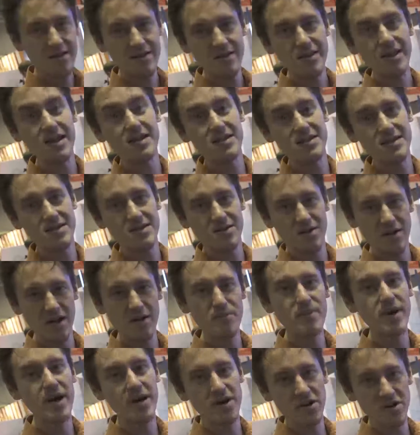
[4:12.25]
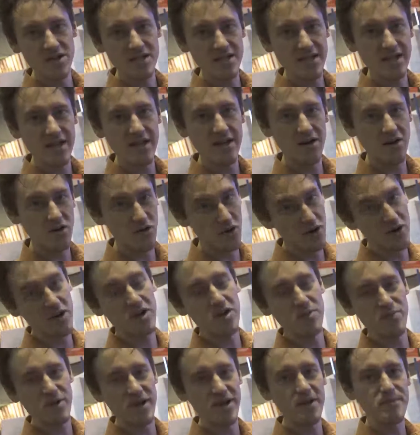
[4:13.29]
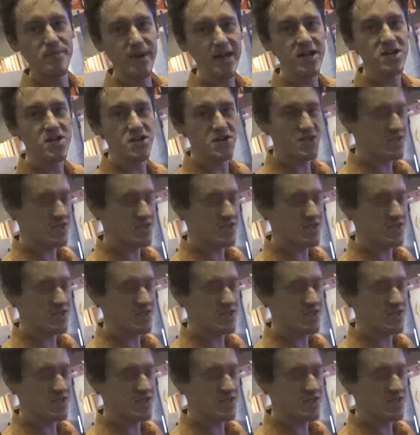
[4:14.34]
That's a minor scale, or you can play a major